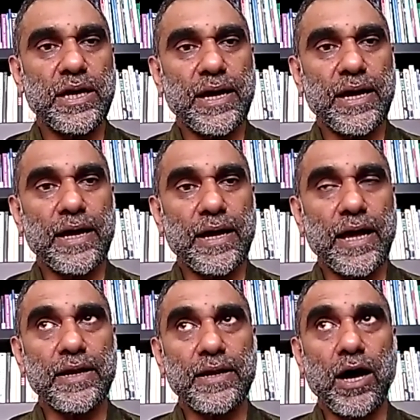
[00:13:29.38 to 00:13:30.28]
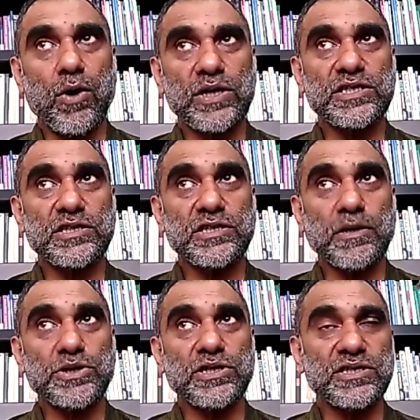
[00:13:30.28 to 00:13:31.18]
uh, and how
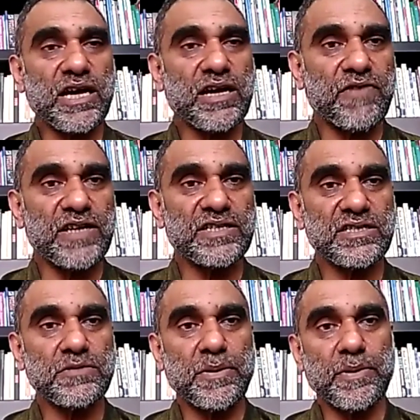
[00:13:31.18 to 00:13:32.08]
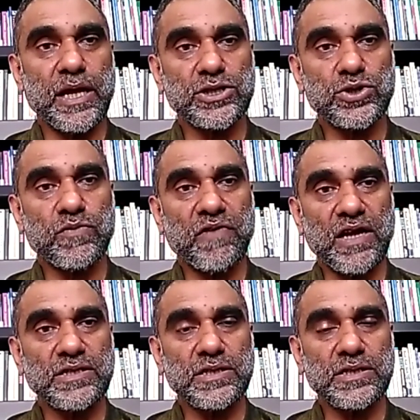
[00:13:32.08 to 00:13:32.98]
exceptional sacrifices people like Jude
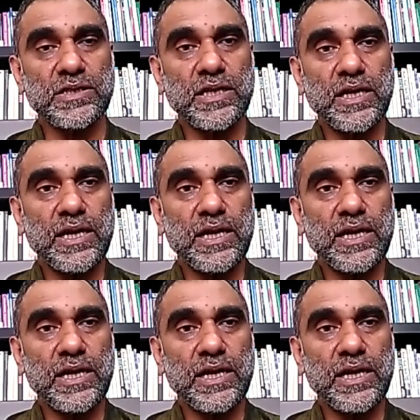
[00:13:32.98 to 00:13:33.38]
Francis,